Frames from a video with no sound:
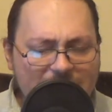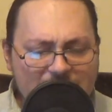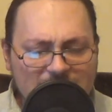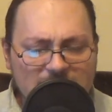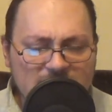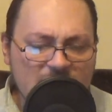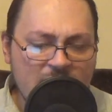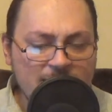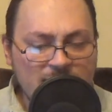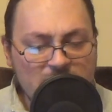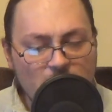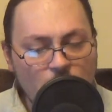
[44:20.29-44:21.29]
At the
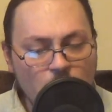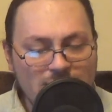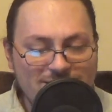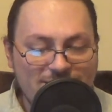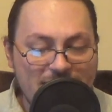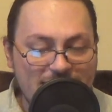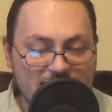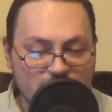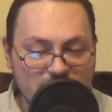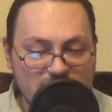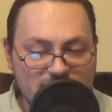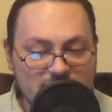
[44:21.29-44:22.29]
time, the only valid
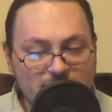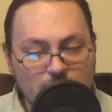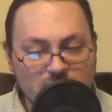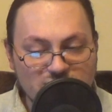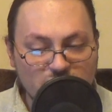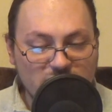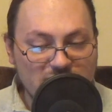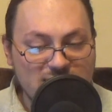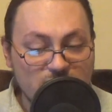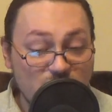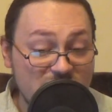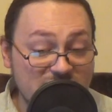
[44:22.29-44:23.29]
reason for
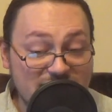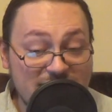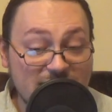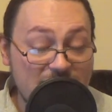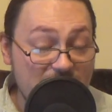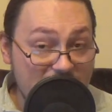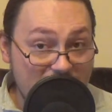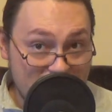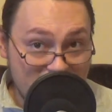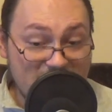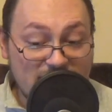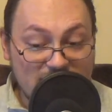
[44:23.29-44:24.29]
protests was that
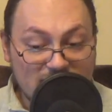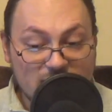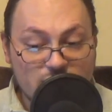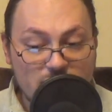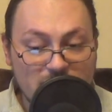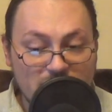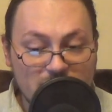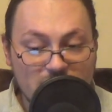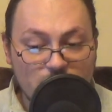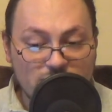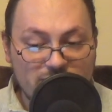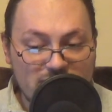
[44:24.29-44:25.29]
amending the criminal
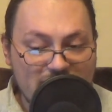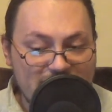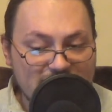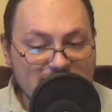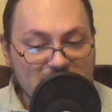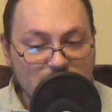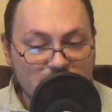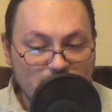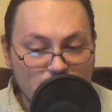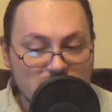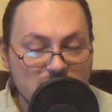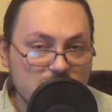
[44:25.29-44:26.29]
code via
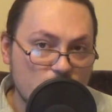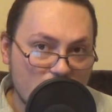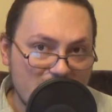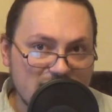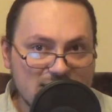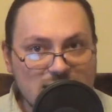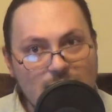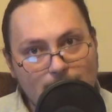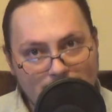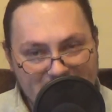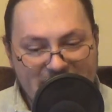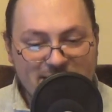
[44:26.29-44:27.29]
executive order was
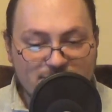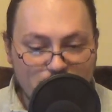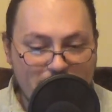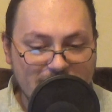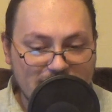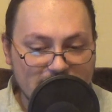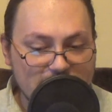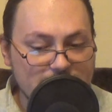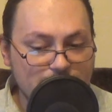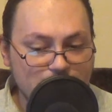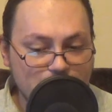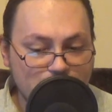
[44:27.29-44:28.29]
bad
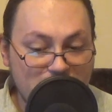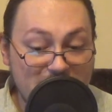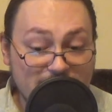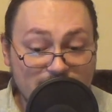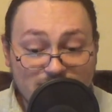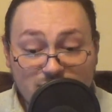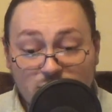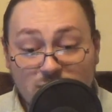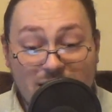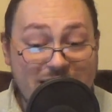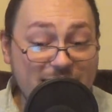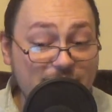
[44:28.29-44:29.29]
practice. But, you
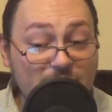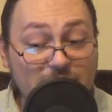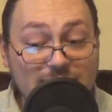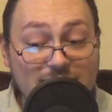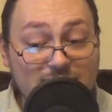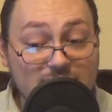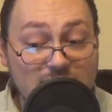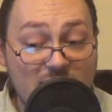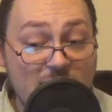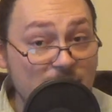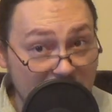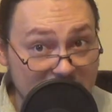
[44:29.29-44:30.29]
know, I felt at the
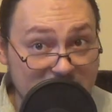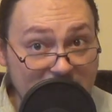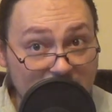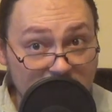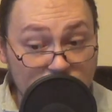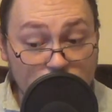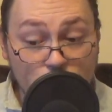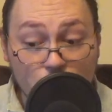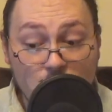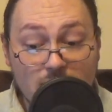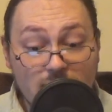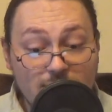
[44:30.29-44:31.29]
time, and still
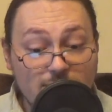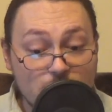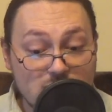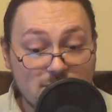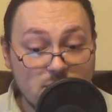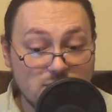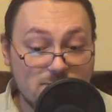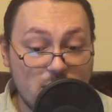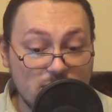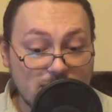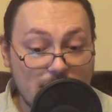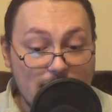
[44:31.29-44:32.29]
do, for the most
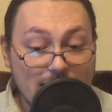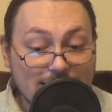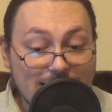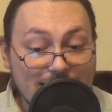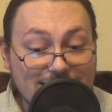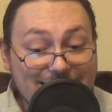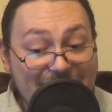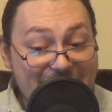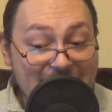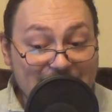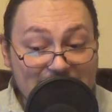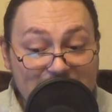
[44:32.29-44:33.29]
part,
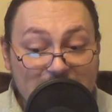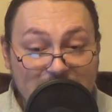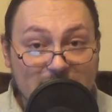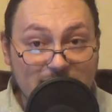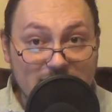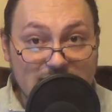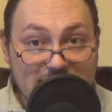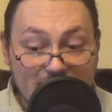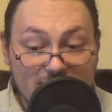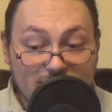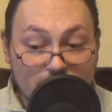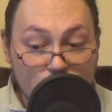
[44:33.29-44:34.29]
that in and of
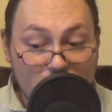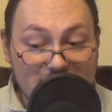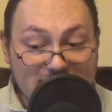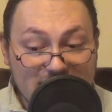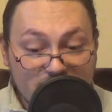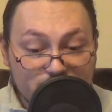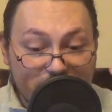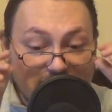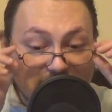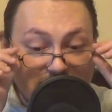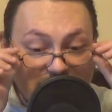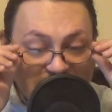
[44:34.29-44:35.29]
itself wasn't
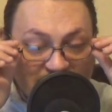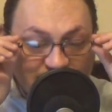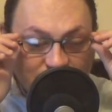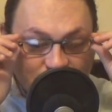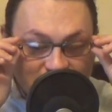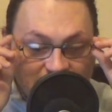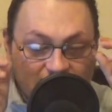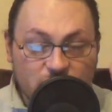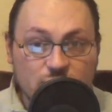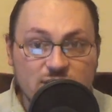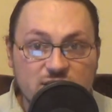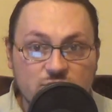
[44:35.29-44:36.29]
reason enough to take it
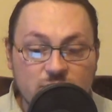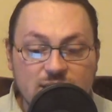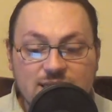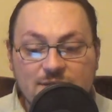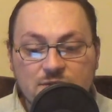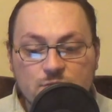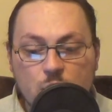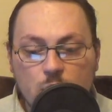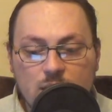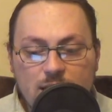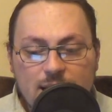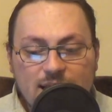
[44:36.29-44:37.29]
to the streets. After
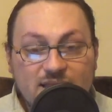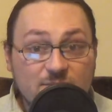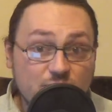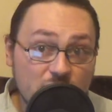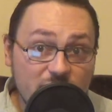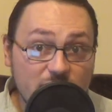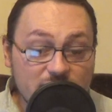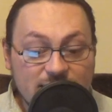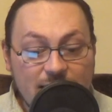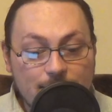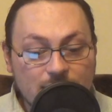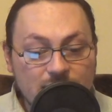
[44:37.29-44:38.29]
all, the previous
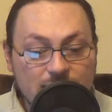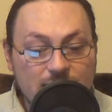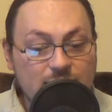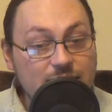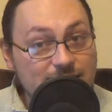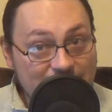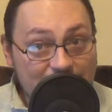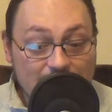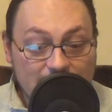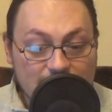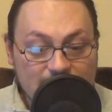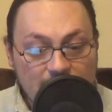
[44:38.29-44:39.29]
cabinet did
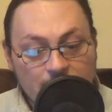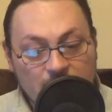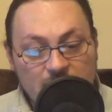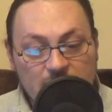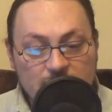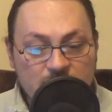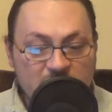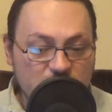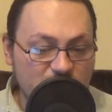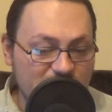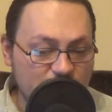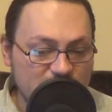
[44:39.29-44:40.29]
exactly the same thing in May
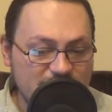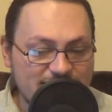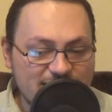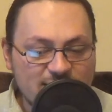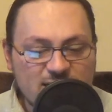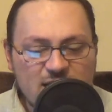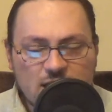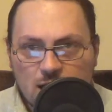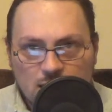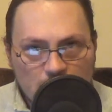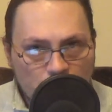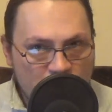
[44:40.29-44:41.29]
2016,
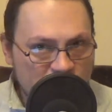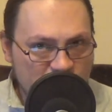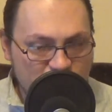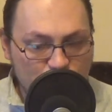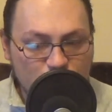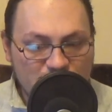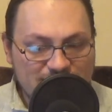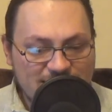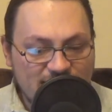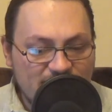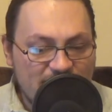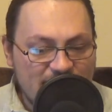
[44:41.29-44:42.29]
and no one
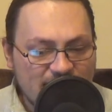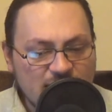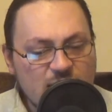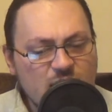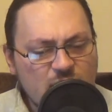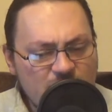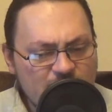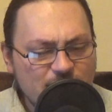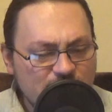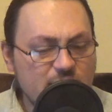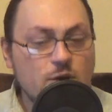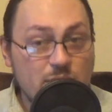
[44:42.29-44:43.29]
protested then,
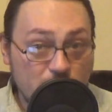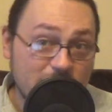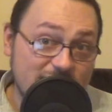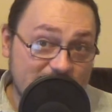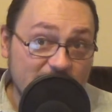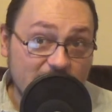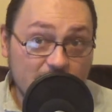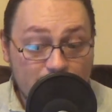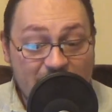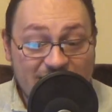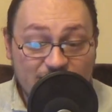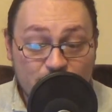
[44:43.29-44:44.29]
even though it was still
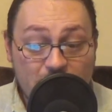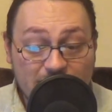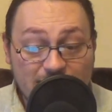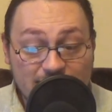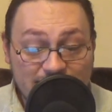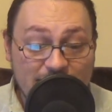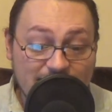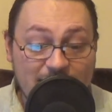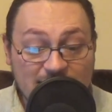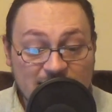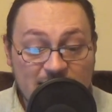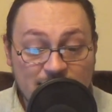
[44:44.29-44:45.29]
bad practice at
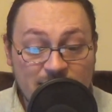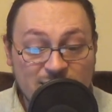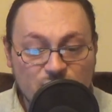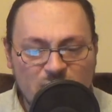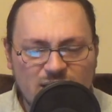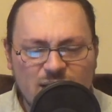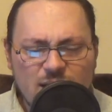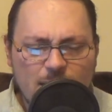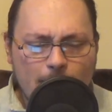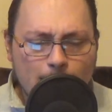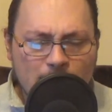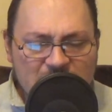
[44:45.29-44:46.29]
that time as well.
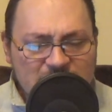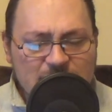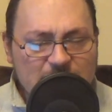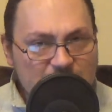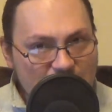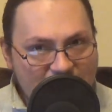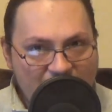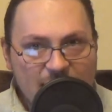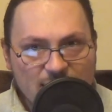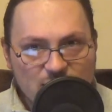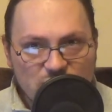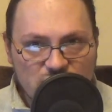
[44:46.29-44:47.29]
Basically, I
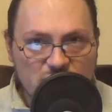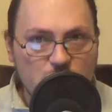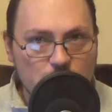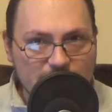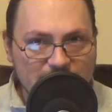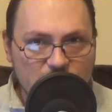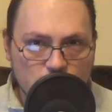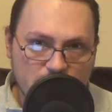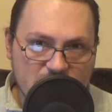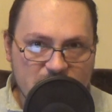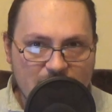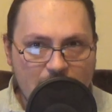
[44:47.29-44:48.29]
considered it to
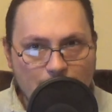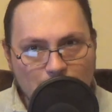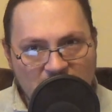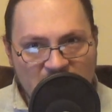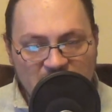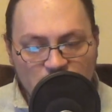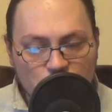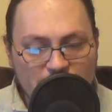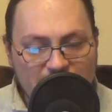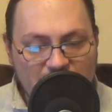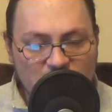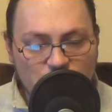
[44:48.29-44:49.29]
be a minor
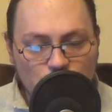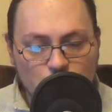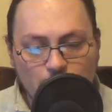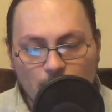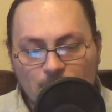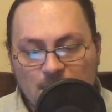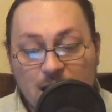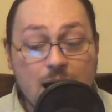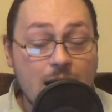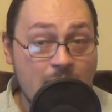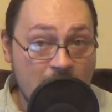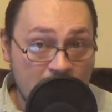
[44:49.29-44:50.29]
issue.
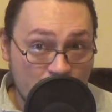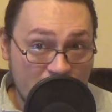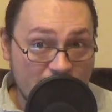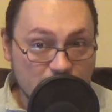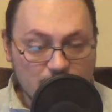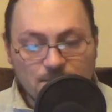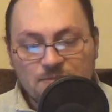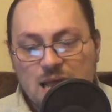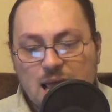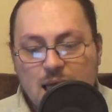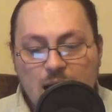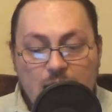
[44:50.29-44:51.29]
However,
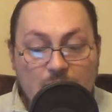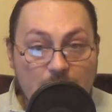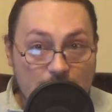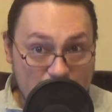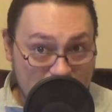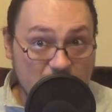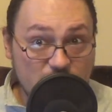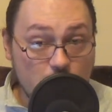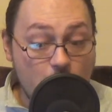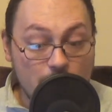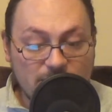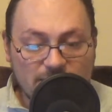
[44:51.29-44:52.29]
I did
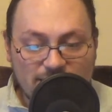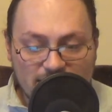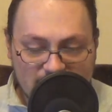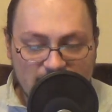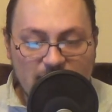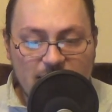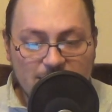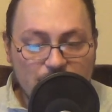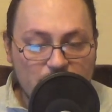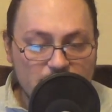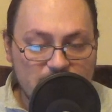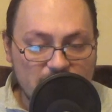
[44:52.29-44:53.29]
drop the disdain
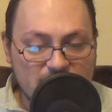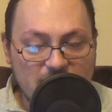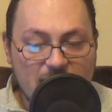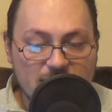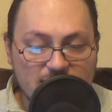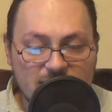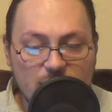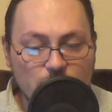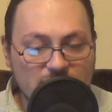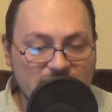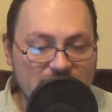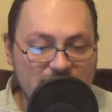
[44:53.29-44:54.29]
part entirely
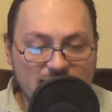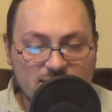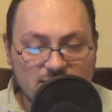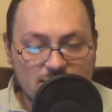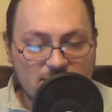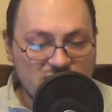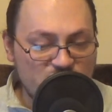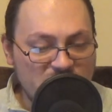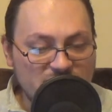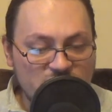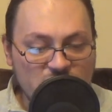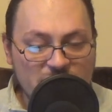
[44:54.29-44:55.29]
on the night
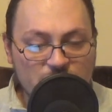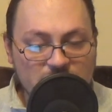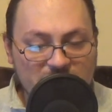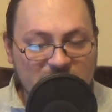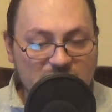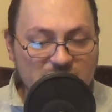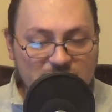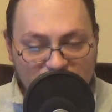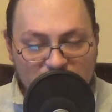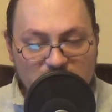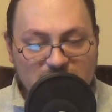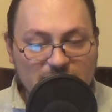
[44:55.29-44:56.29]
between January
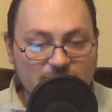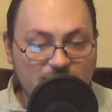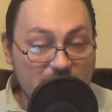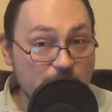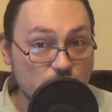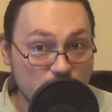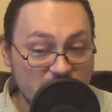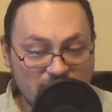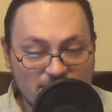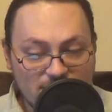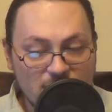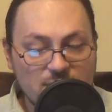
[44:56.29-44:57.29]
31st and February
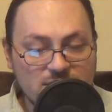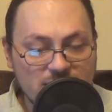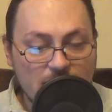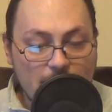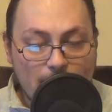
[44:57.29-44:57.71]
the 1st,